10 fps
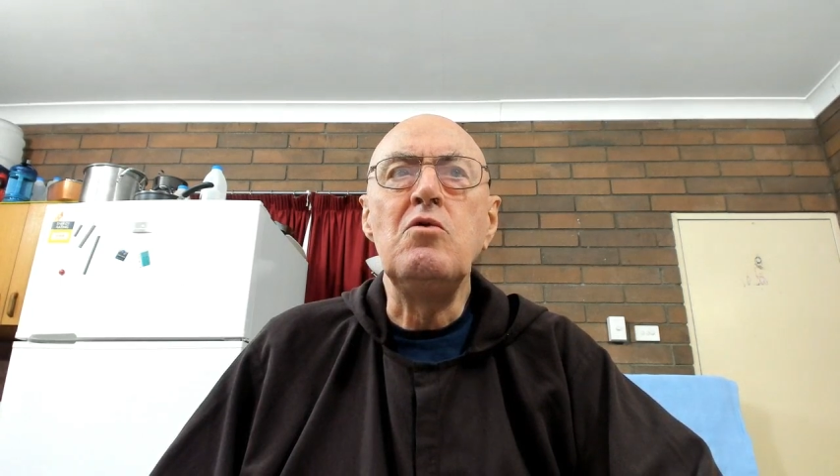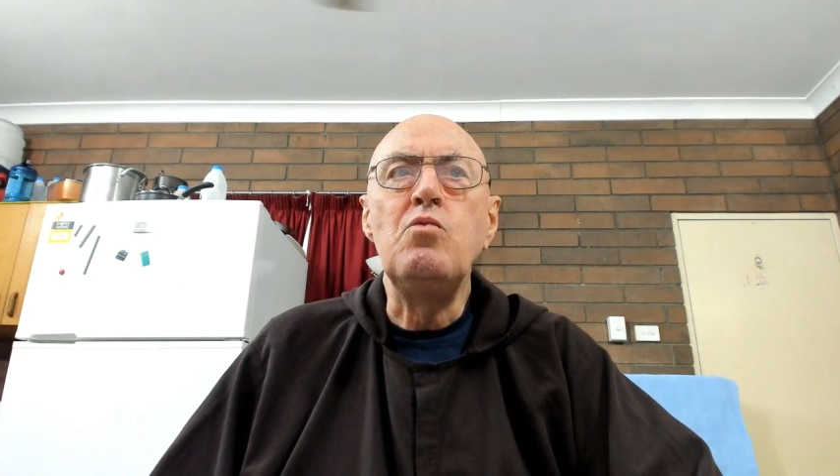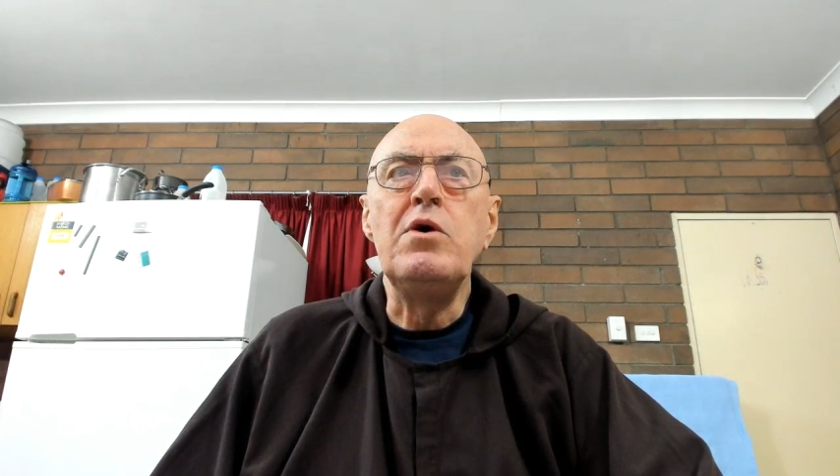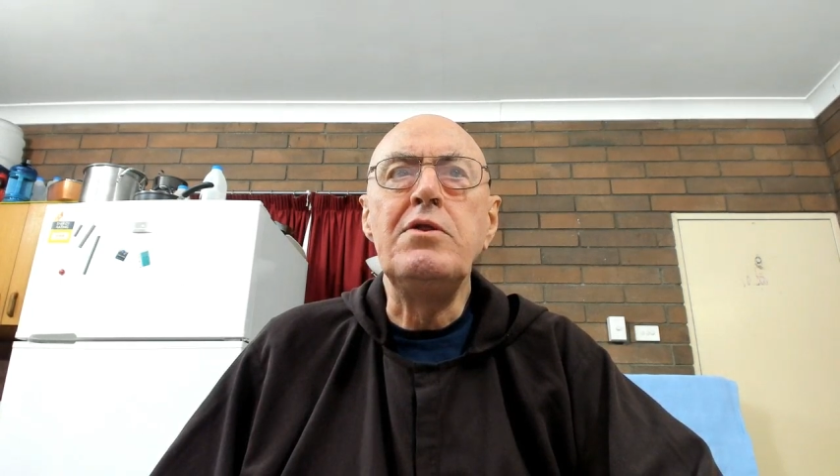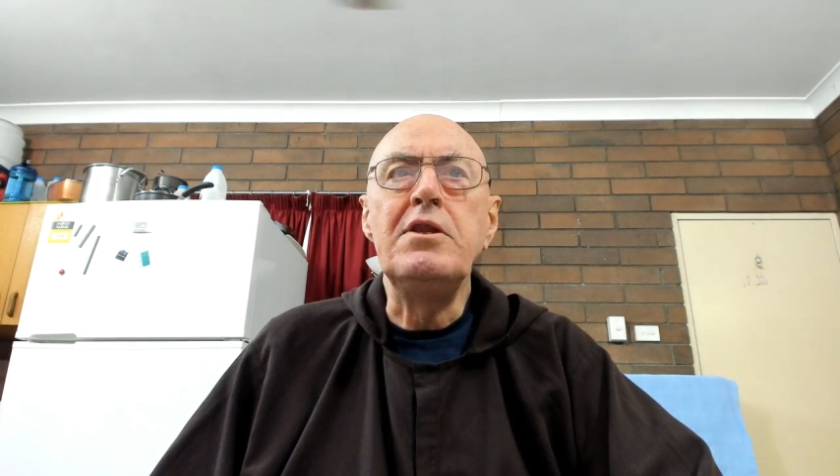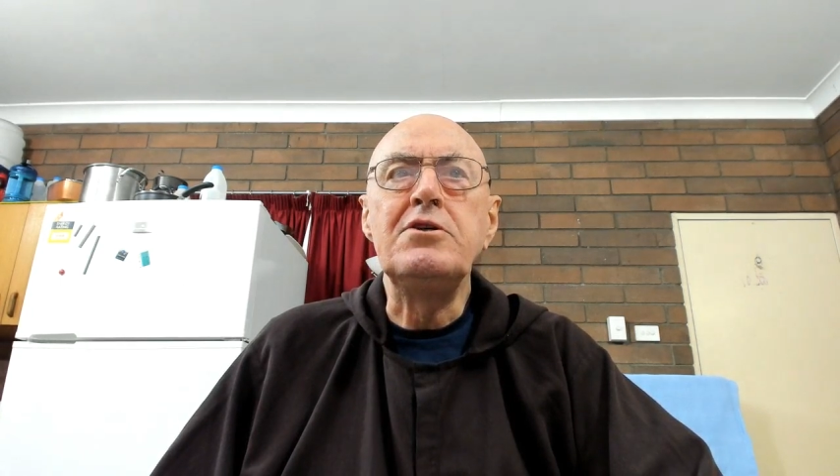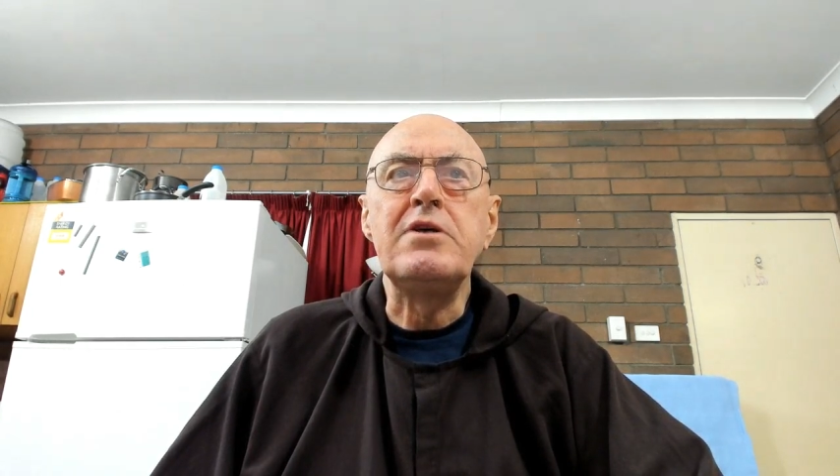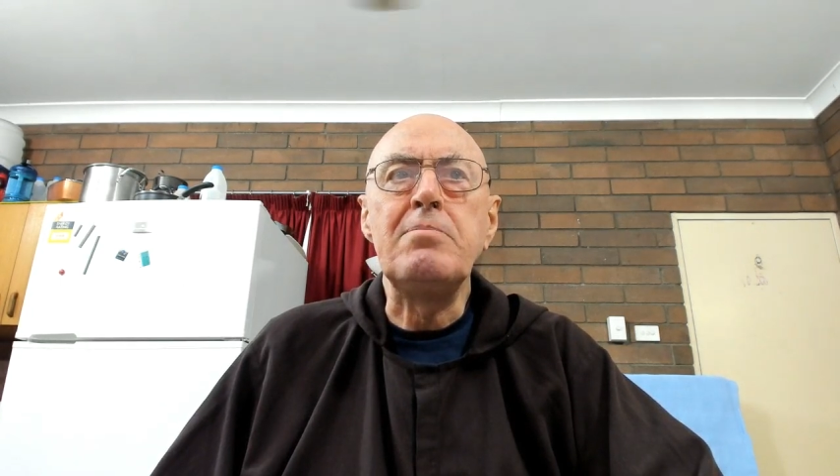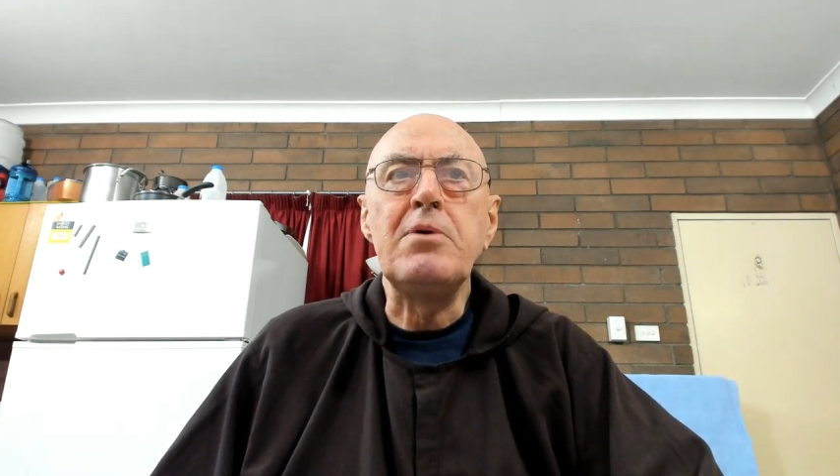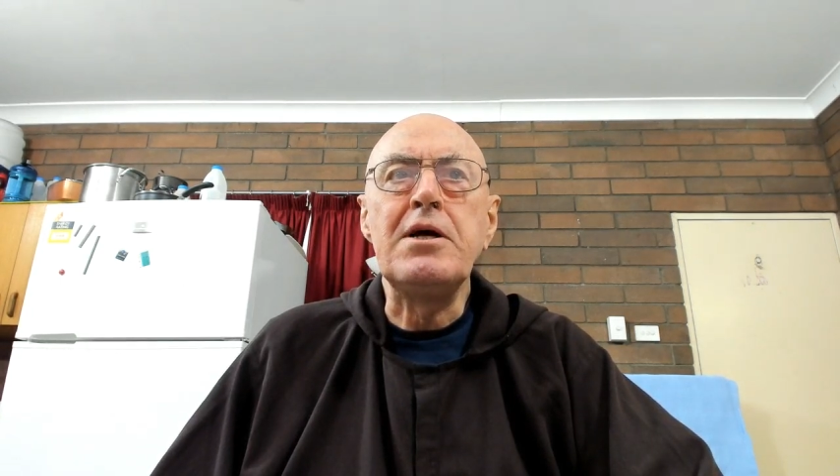when this
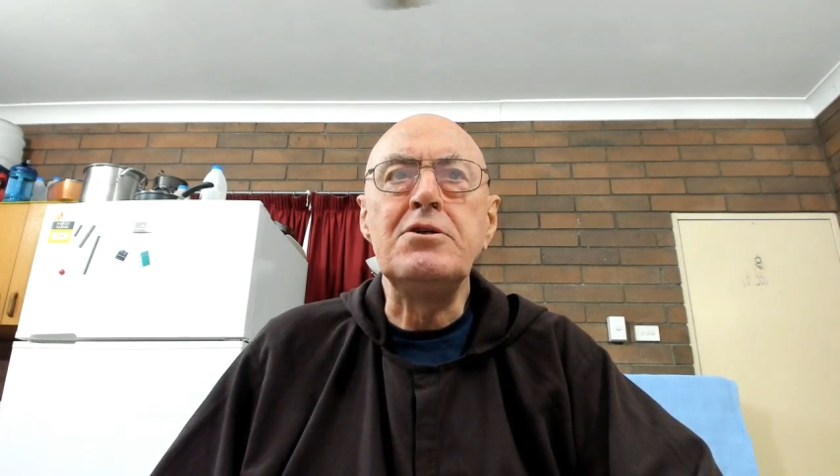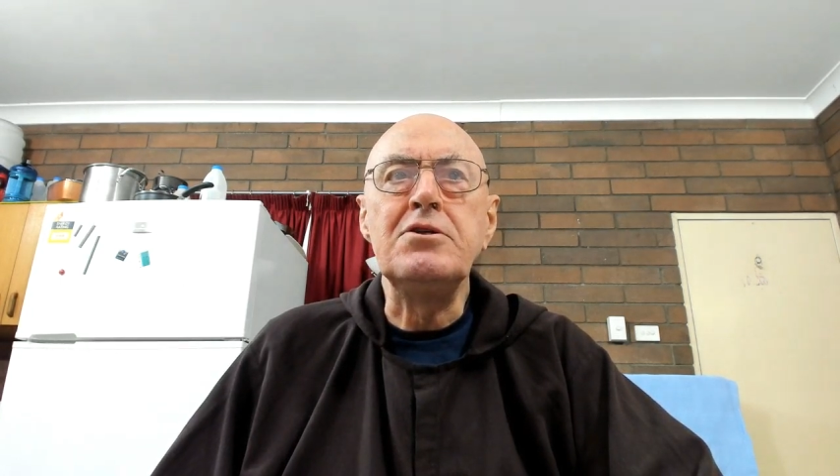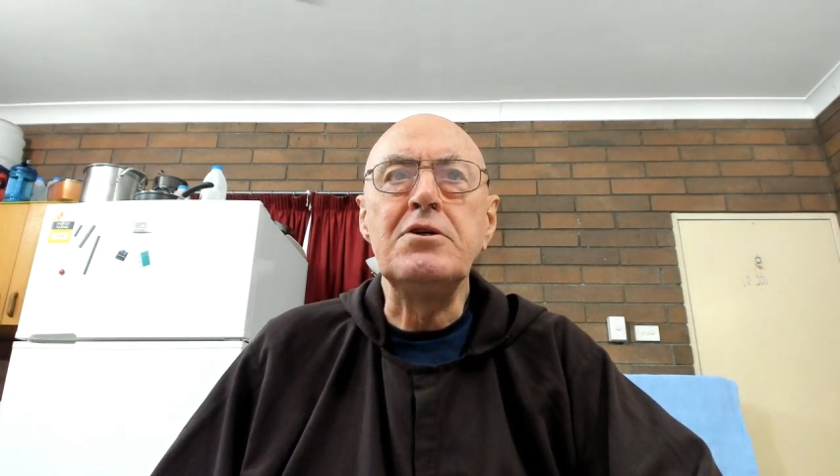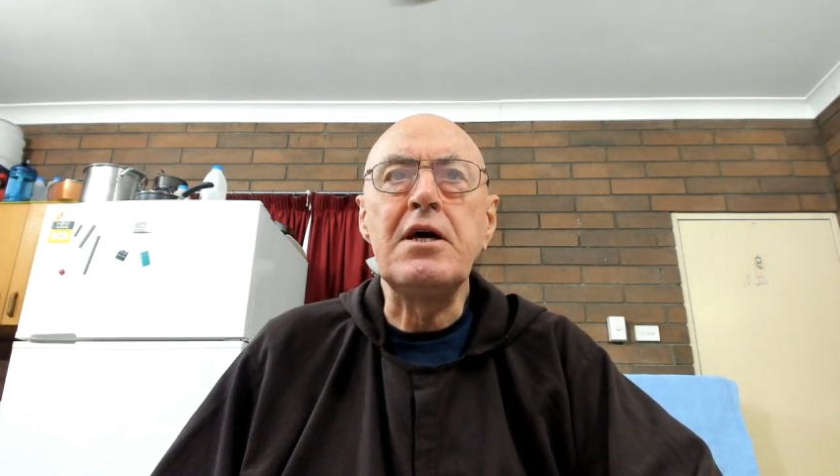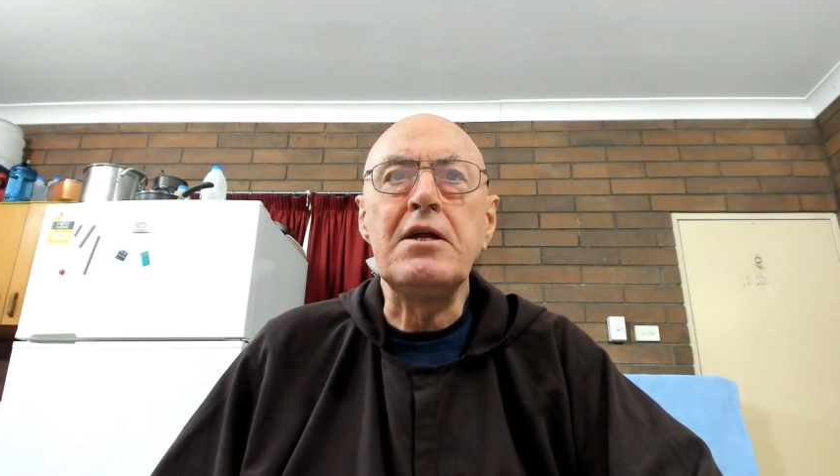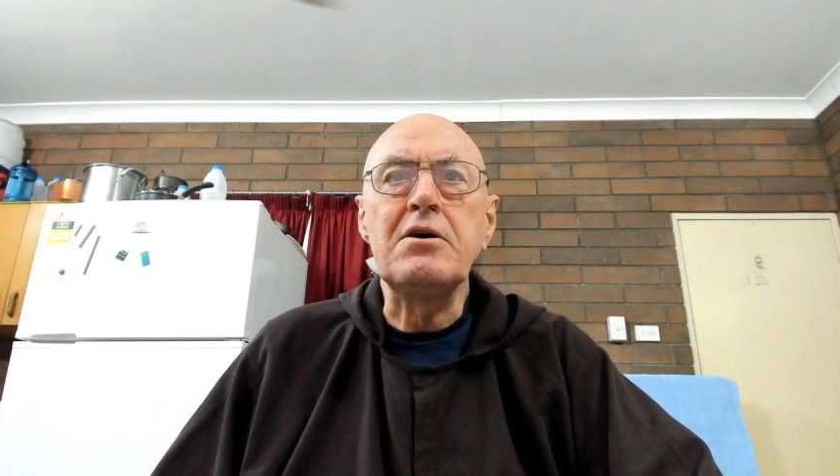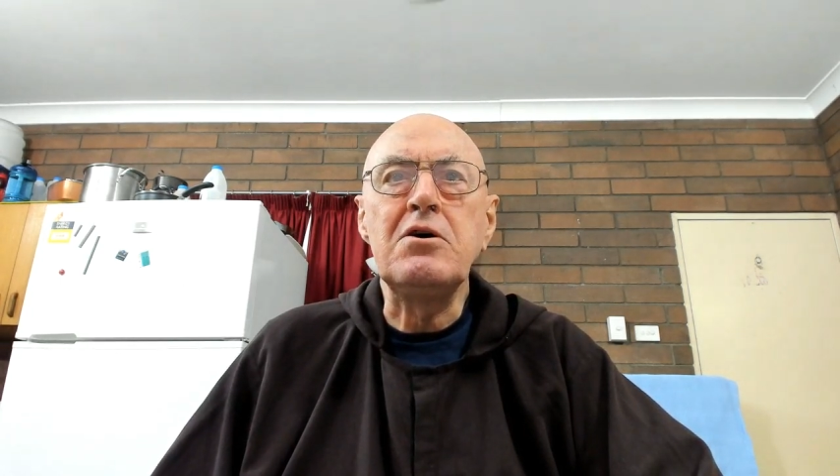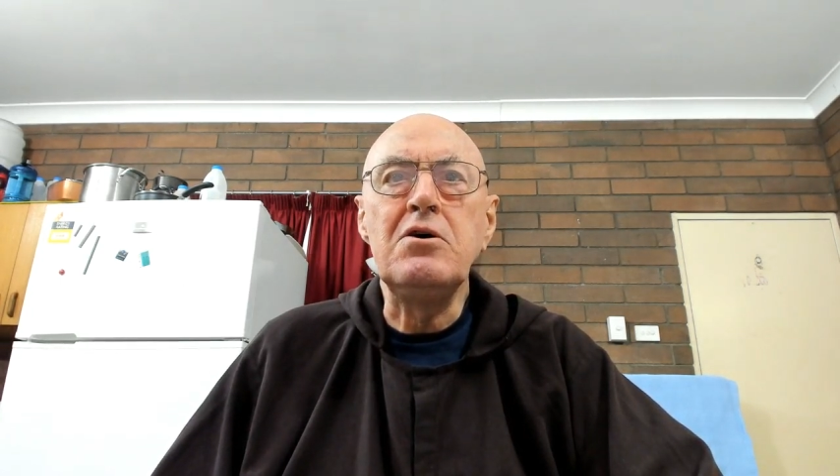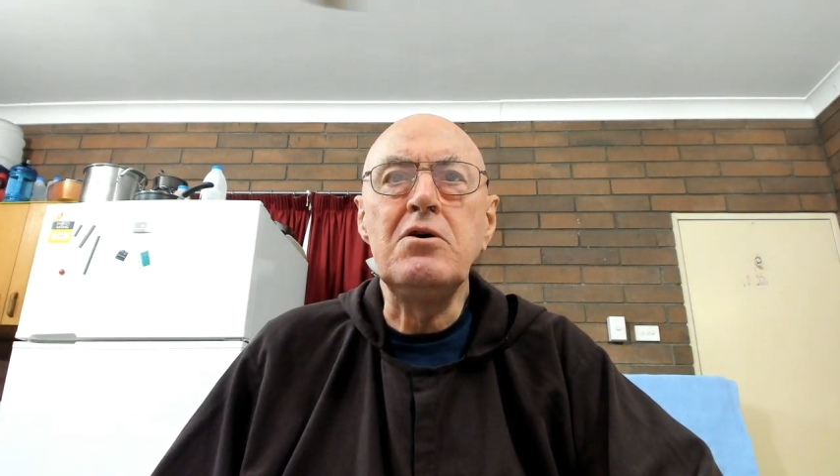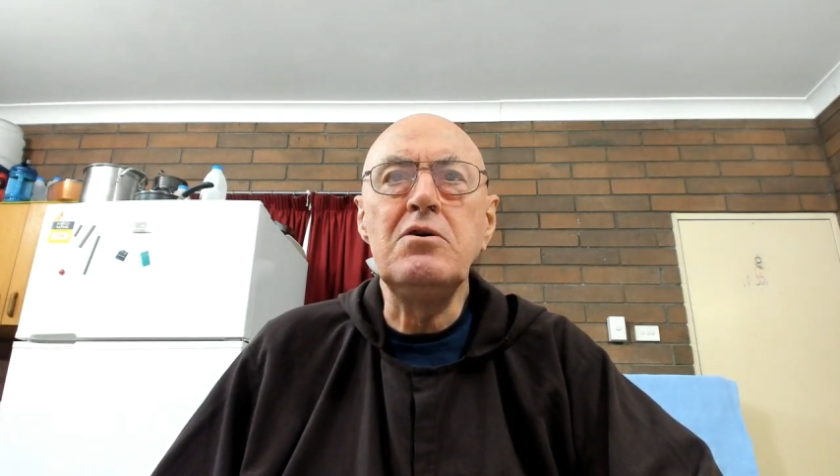separation can
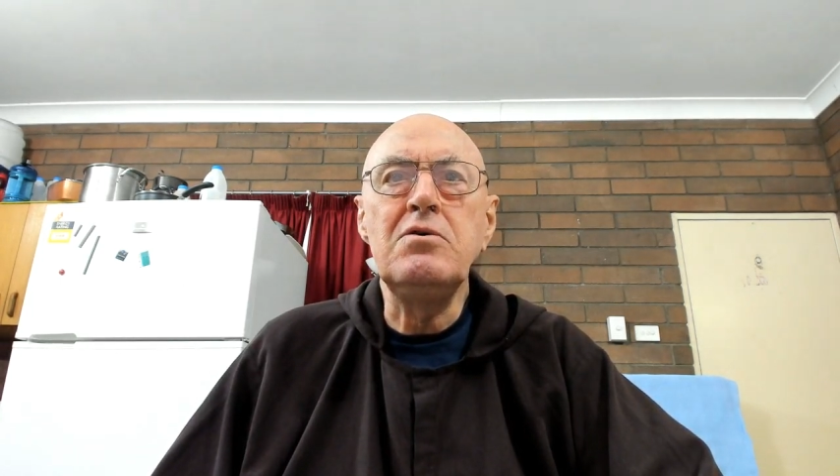occur